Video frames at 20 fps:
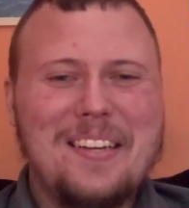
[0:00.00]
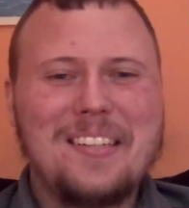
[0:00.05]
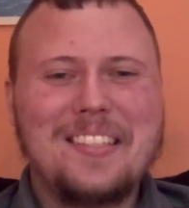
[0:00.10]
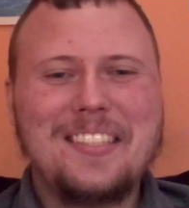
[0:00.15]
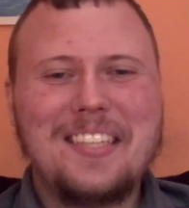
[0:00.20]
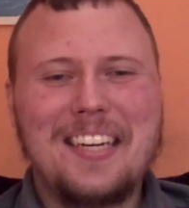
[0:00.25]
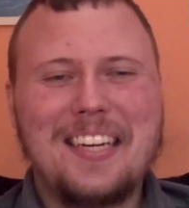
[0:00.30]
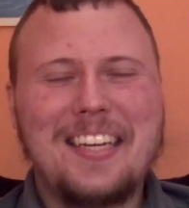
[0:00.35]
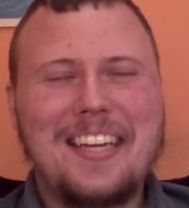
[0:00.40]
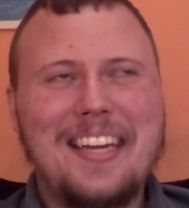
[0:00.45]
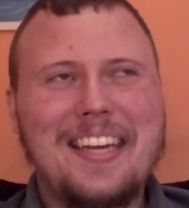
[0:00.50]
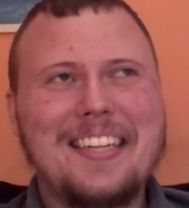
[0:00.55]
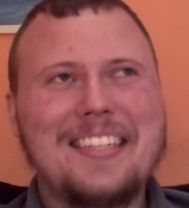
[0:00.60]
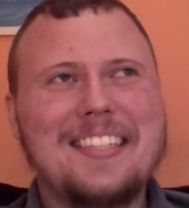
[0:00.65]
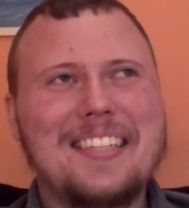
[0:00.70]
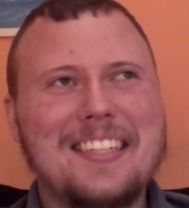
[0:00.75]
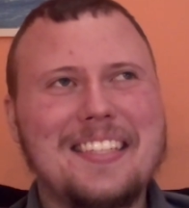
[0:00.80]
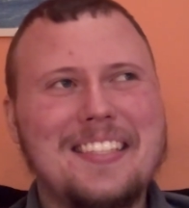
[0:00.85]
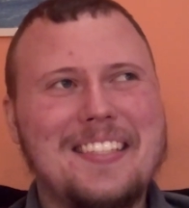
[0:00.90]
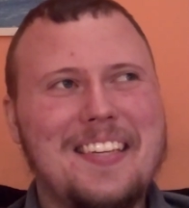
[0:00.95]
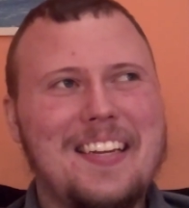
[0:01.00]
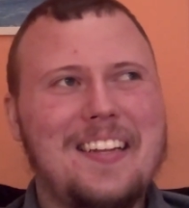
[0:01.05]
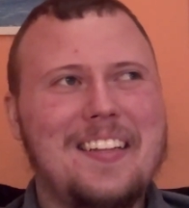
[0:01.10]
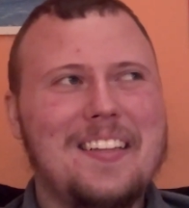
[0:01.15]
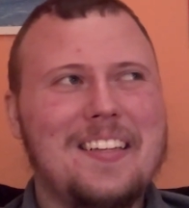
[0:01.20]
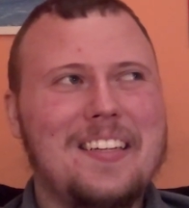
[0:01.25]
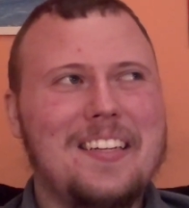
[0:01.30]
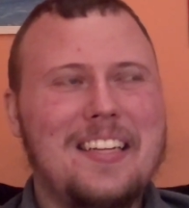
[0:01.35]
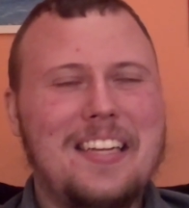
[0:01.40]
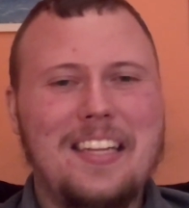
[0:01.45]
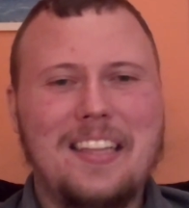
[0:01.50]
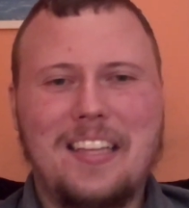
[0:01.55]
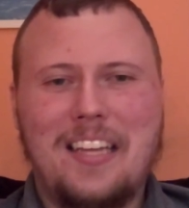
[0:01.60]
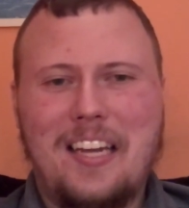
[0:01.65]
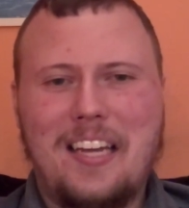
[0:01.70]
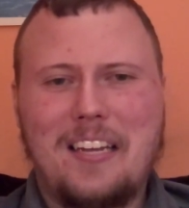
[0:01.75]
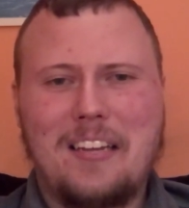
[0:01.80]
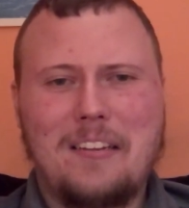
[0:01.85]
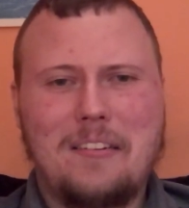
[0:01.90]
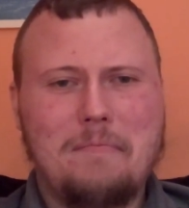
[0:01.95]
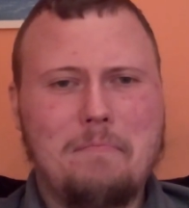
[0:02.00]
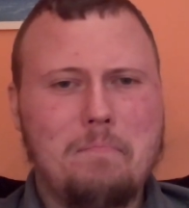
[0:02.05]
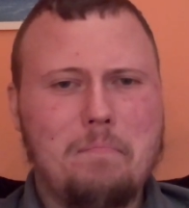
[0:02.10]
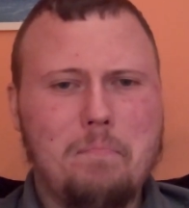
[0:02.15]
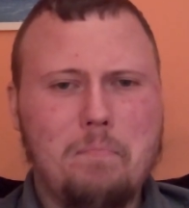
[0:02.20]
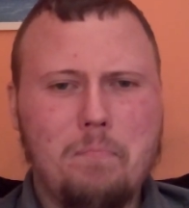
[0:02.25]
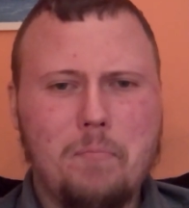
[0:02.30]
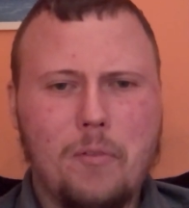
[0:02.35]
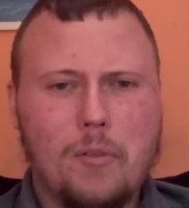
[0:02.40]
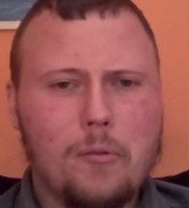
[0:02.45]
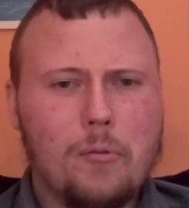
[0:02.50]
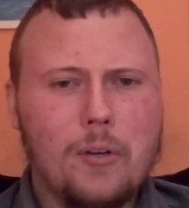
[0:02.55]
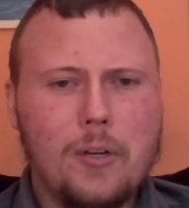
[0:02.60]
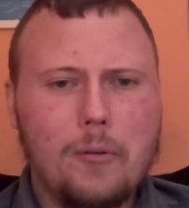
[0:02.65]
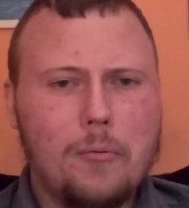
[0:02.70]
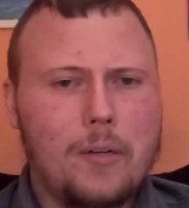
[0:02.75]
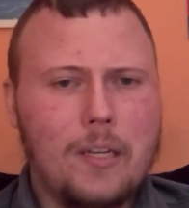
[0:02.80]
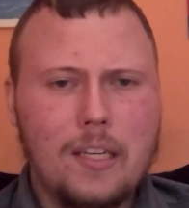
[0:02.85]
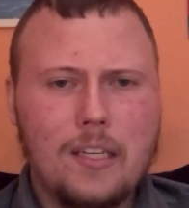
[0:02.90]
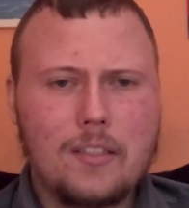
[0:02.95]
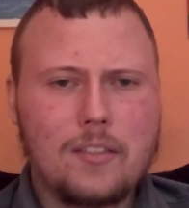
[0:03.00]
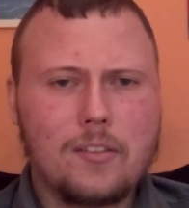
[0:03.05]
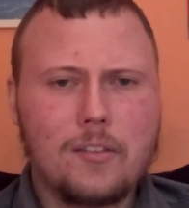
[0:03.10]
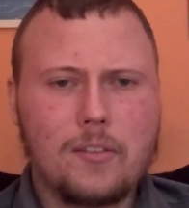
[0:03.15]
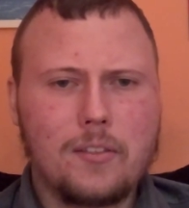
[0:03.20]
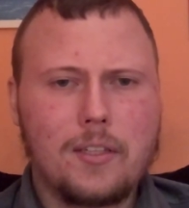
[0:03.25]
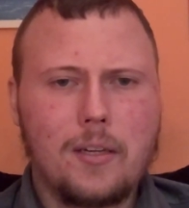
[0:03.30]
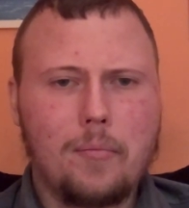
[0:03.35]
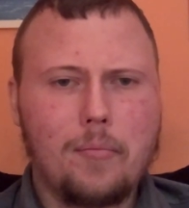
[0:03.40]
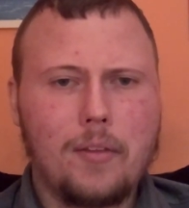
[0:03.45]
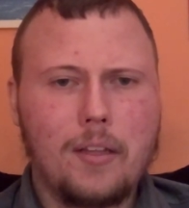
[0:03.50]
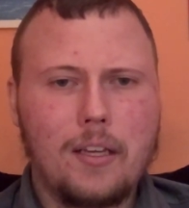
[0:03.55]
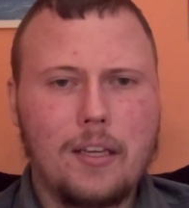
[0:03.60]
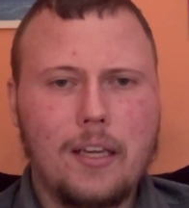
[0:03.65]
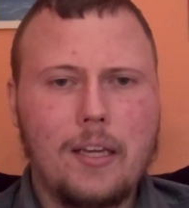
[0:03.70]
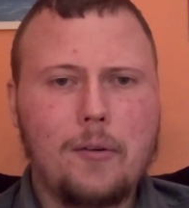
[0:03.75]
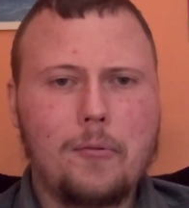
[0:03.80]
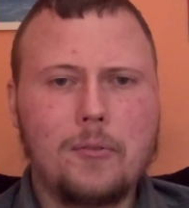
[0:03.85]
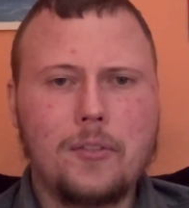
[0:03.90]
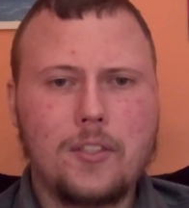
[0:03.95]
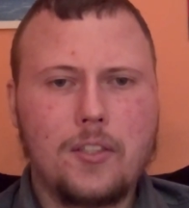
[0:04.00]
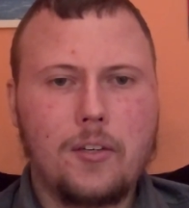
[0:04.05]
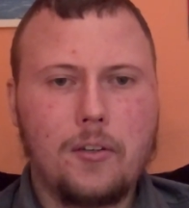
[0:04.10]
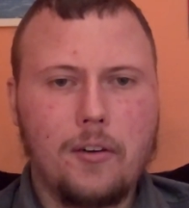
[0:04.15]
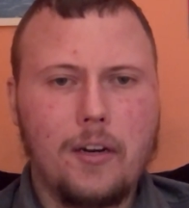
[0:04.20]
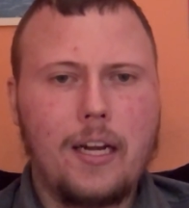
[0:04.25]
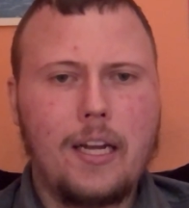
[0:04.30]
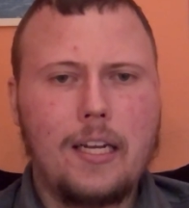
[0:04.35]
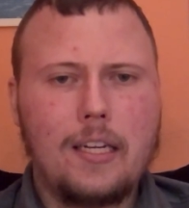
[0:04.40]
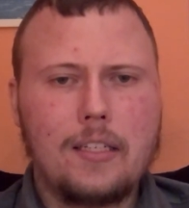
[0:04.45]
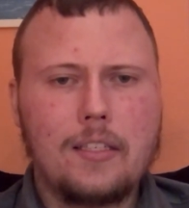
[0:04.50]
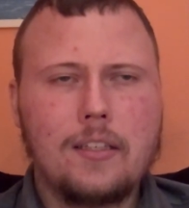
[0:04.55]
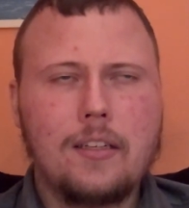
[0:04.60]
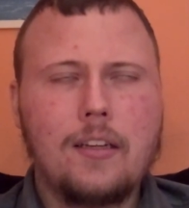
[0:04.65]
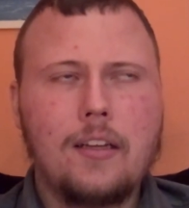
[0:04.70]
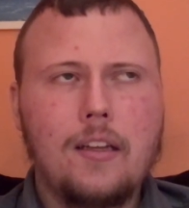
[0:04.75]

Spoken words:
gigantic salad in 3 weeks or something. It was great.